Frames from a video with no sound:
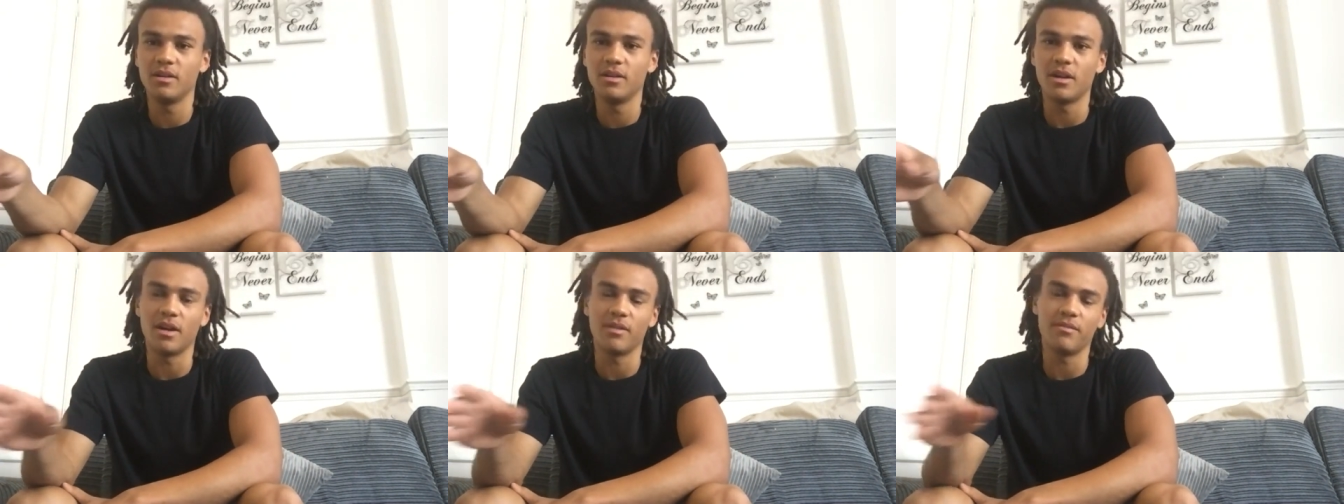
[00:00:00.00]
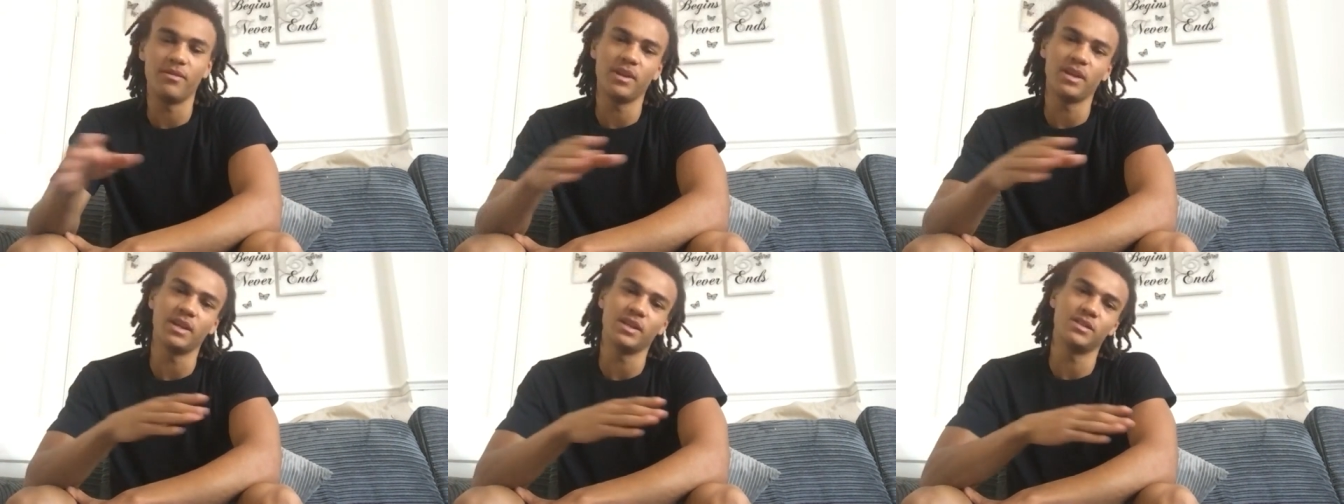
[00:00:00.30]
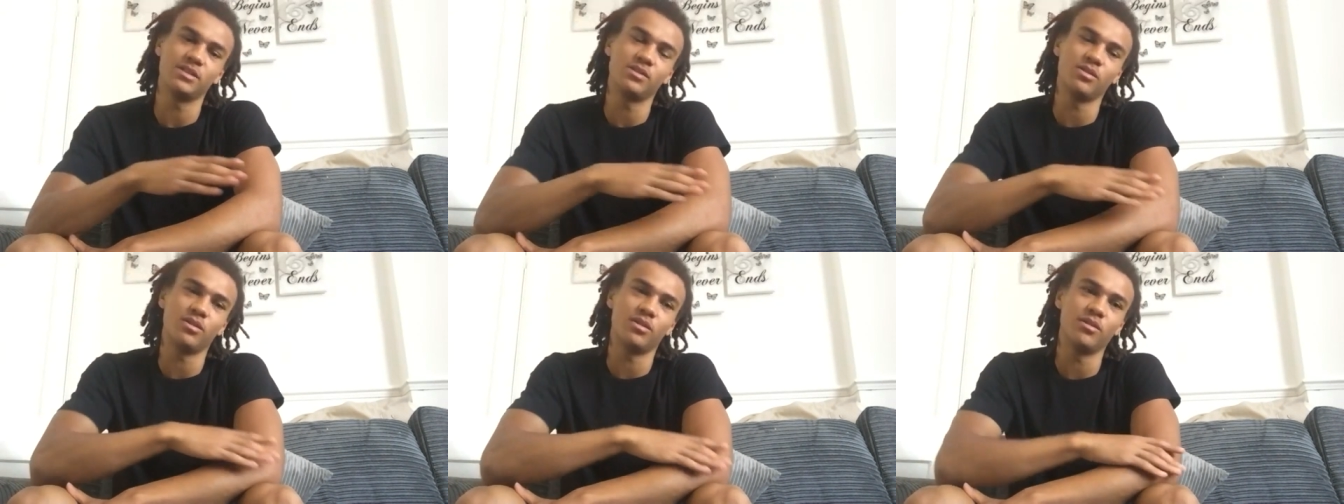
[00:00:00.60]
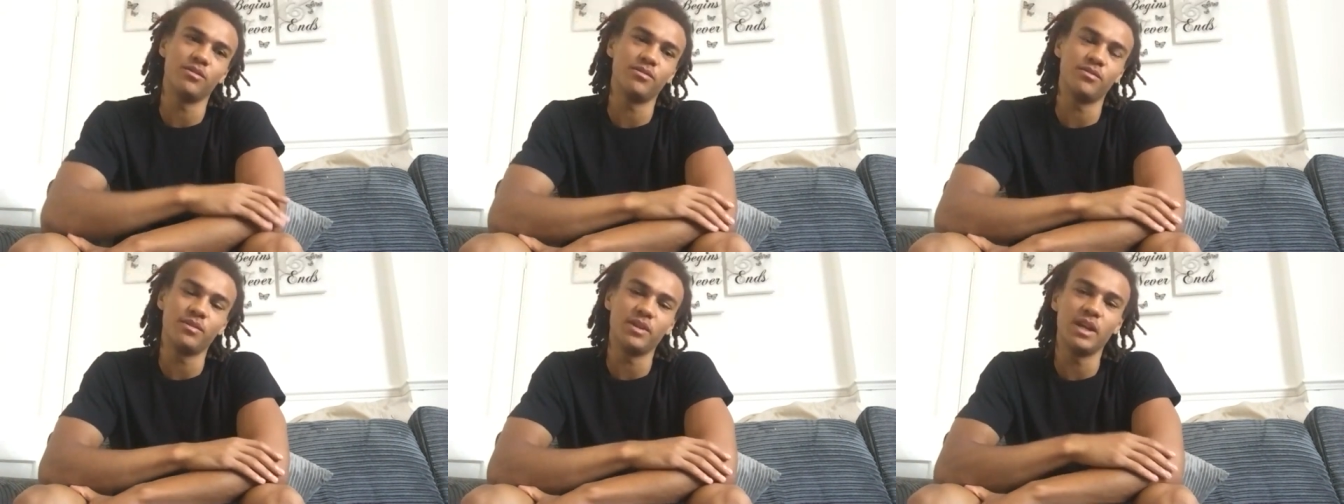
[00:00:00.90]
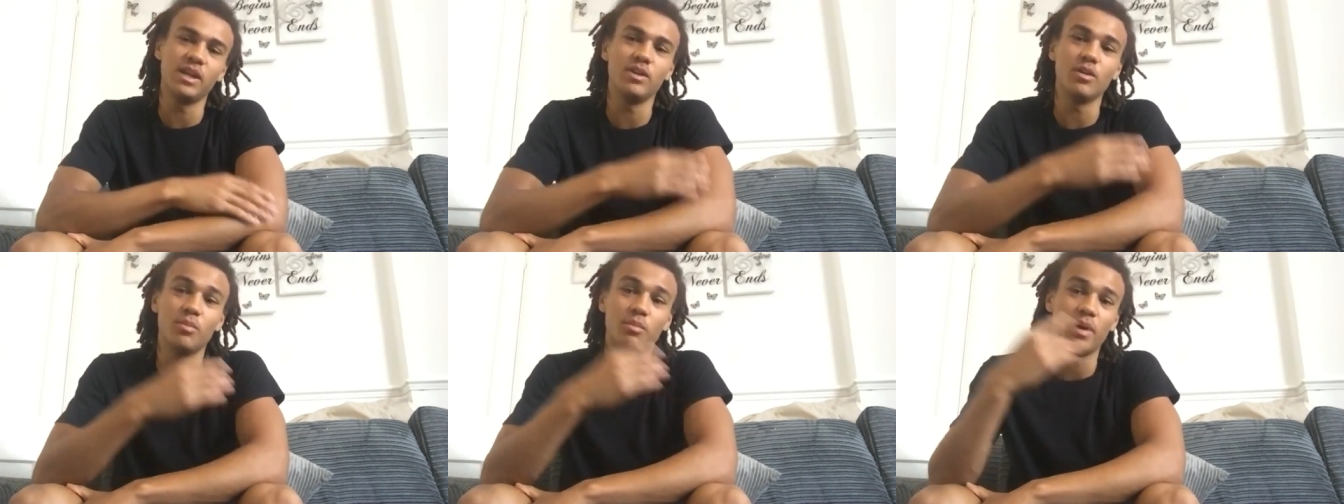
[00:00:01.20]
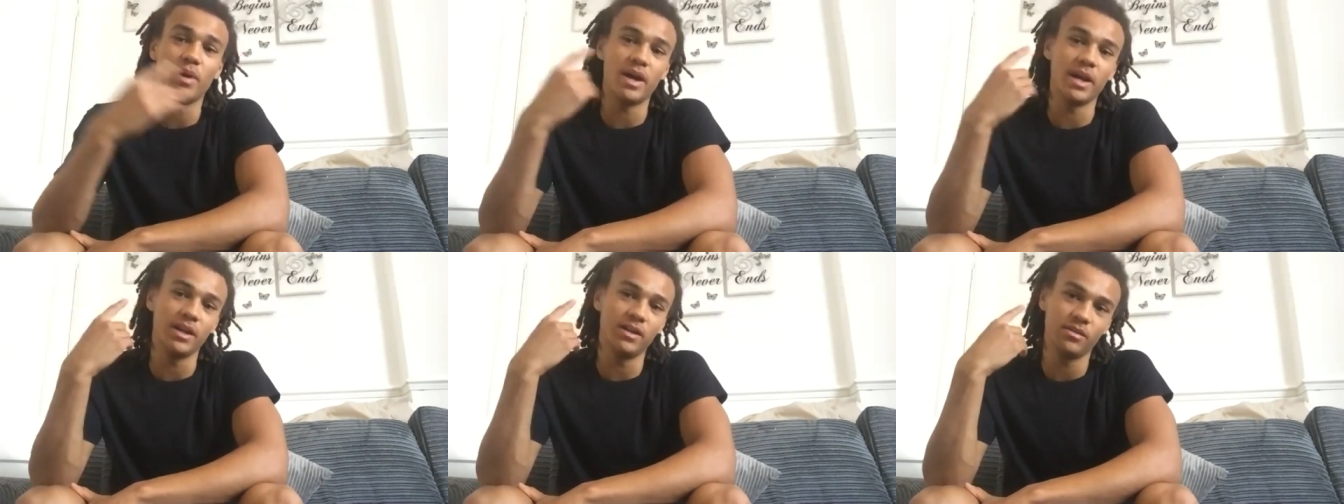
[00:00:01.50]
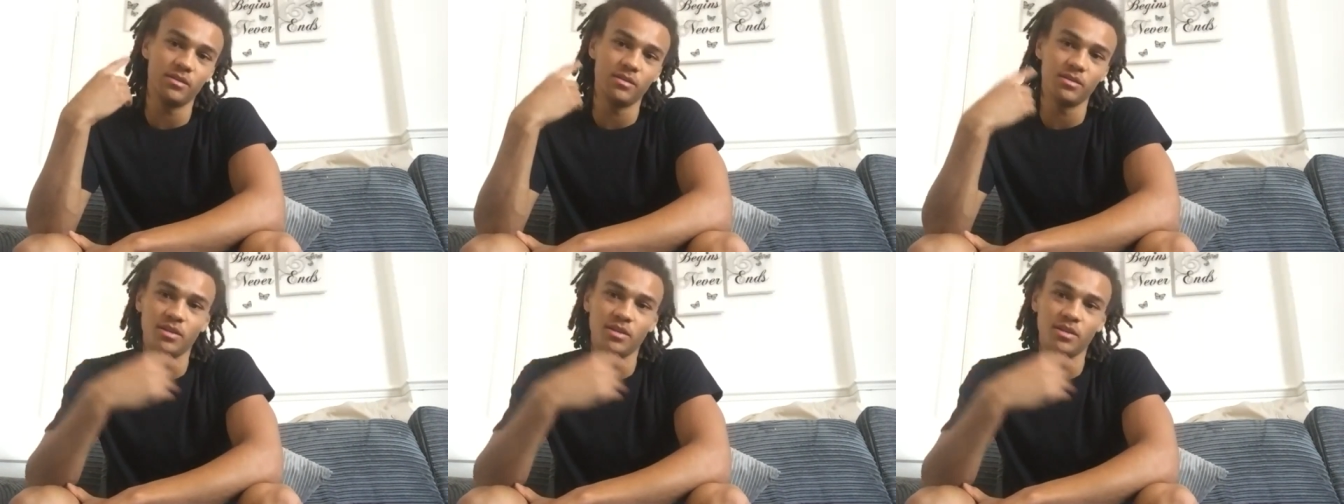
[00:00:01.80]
I think it's sort of in your mind.